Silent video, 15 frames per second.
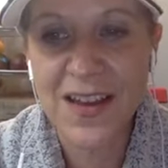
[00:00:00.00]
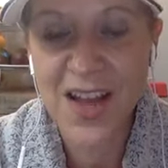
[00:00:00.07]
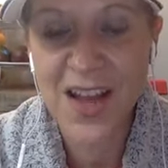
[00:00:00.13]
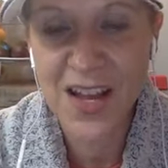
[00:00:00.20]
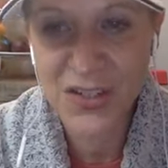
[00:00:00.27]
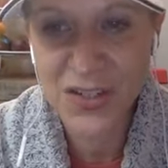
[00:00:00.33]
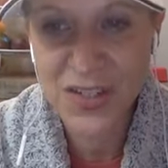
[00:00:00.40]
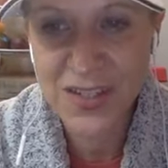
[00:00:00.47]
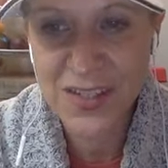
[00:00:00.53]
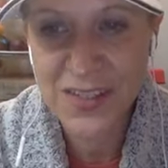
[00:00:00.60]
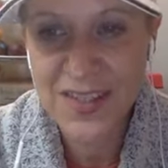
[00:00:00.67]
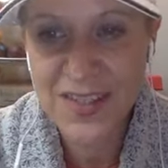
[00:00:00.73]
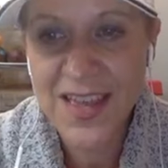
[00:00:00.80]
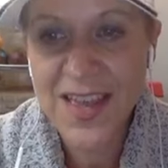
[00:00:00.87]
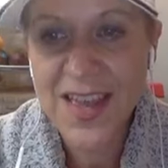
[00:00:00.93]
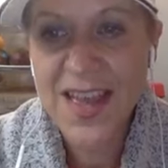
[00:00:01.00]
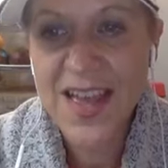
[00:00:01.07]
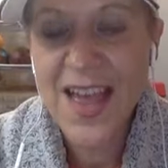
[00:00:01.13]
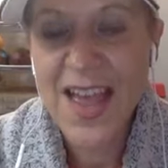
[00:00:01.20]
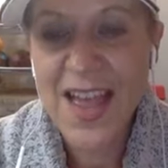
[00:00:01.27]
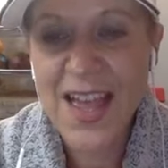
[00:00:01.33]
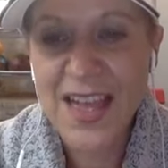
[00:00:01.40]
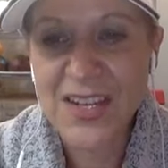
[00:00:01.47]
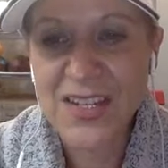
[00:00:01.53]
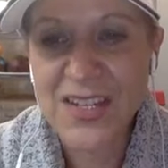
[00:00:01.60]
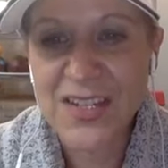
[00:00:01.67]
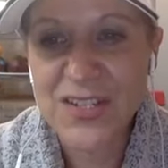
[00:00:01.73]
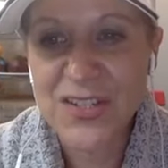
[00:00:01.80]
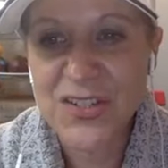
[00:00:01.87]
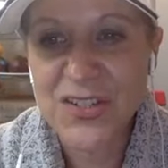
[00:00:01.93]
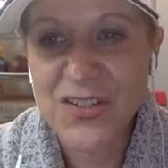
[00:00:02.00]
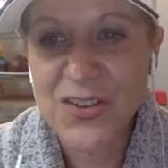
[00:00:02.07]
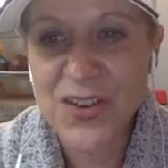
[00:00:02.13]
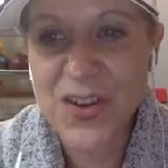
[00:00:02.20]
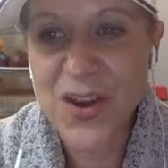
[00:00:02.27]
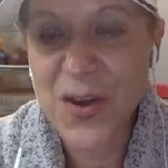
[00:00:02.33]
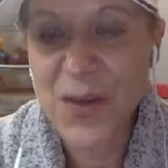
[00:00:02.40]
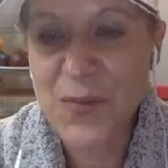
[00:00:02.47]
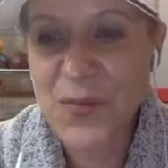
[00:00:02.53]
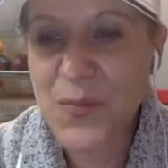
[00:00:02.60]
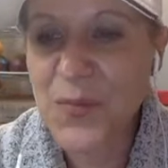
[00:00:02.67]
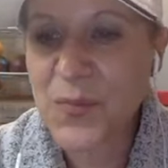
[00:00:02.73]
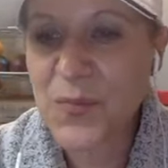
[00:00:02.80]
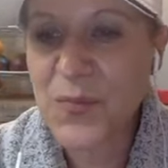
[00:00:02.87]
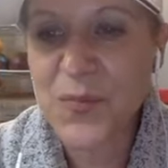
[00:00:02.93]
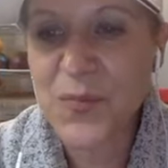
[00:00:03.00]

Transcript: conscious and um,